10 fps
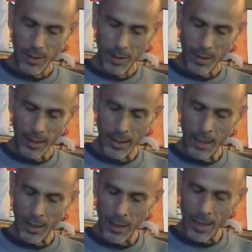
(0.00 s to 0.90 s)
I
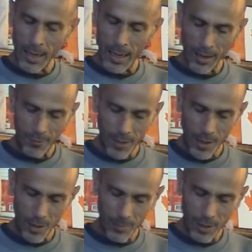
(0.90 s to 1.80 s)
cut it in half,
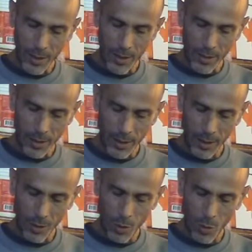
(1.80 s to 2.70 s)
now I'm cutting it
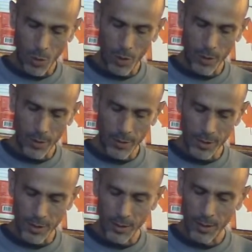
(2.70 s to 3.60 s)
in
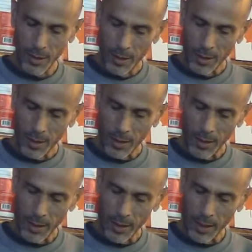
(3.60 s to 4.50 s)
quarters,
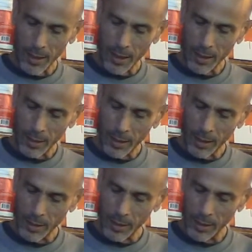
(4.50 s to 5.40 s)
and I'm going to
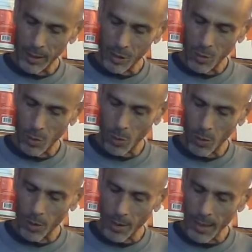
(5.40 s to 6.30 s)
cut each
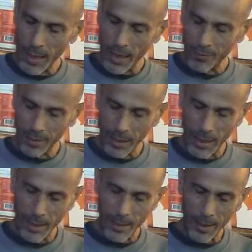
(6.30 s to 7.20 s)
quarter in half
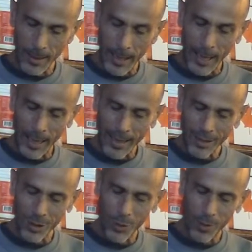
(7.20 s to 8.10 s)
again. I like to
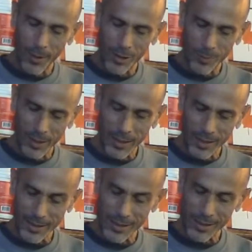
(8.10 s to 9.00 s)
do this
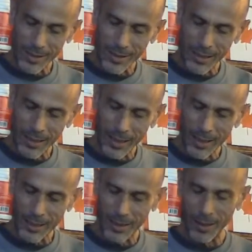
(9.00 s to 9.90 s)
because the
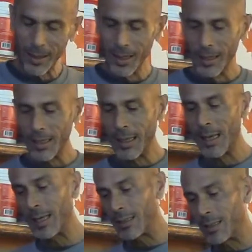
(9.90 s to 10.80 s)
heat
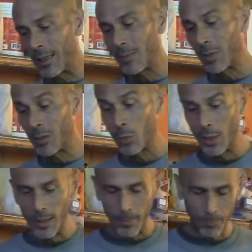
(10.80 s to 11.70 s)
gets in
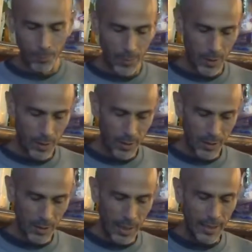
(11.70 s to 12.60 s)
between the
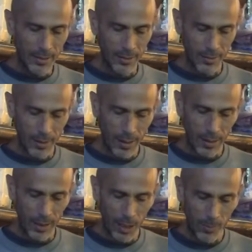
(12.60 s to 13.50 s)
slices and
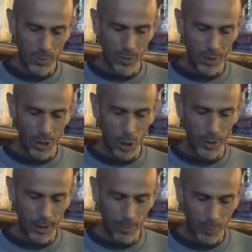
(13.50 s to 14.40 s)
it helps with the
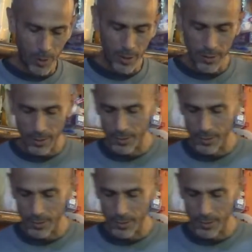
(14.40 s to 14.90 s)
cooking process.